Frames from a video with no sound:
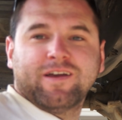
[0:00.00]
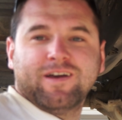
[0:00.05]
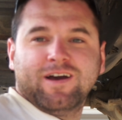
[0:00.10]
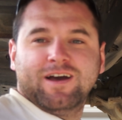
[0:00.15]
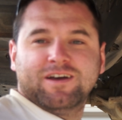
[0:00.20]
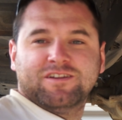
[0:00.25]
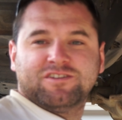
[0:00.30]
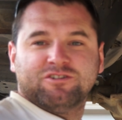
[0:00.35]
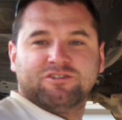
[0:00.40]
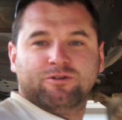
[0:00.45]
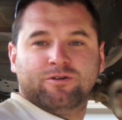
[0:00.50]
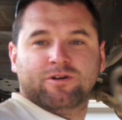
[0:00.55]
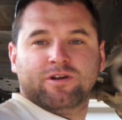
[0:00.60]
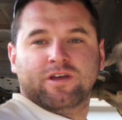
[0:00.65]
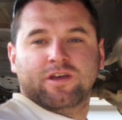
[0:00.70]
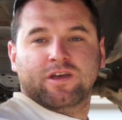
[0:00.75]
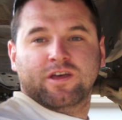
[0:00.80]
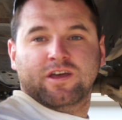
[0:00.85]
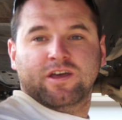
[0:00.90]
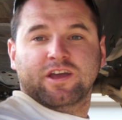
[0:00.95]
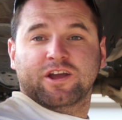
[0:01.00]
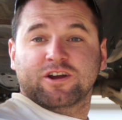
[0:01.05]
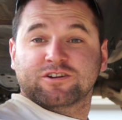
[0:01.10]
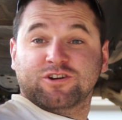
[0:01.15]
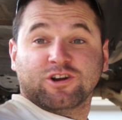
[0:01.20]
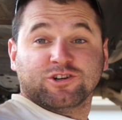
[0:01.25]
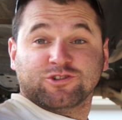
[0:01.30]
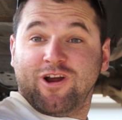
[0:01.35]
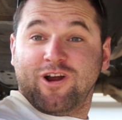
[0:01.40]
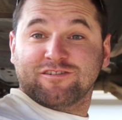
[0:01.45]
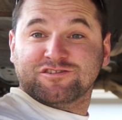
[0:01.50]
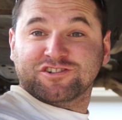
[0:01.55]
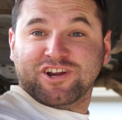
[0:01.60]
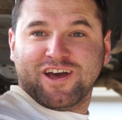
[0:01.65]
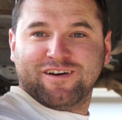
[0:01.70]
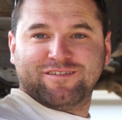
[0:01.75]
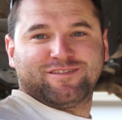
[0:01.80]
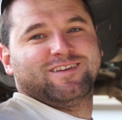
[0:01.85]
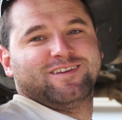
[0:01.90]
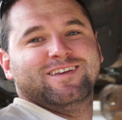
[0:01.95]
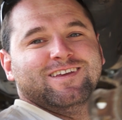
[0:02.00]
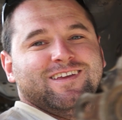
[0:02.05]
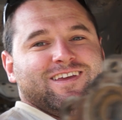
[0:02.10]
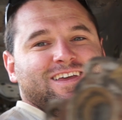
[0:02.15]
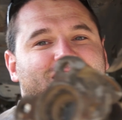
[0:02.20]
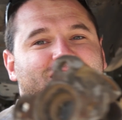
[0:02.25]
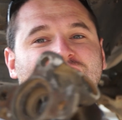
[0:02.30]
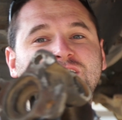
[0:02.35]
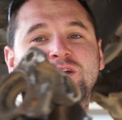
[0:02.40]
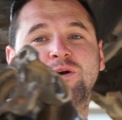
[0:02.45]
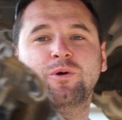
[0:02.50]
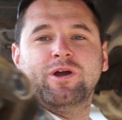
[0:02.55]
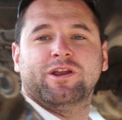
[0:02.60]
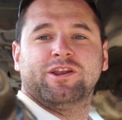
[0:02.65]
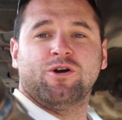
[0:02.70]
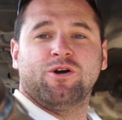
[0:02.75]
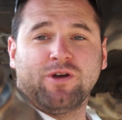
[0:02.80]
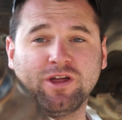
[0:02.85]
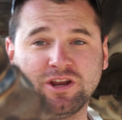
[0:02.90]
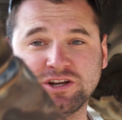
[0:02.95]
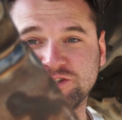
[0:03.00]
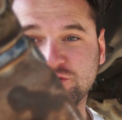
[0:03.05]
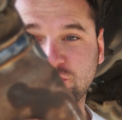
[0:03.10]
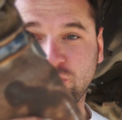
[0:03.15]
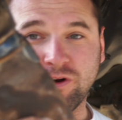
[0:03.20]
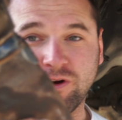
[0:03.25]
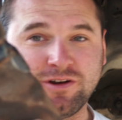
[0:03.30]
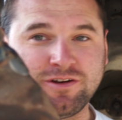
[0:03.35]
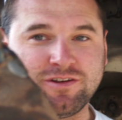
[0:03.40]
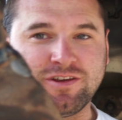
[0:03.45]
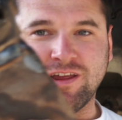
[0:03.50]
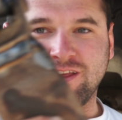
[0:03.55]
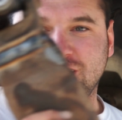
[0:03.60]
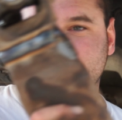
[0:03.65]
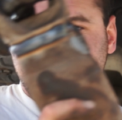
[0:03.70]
guys, so here's our drive shaft. We had to go get it shortened.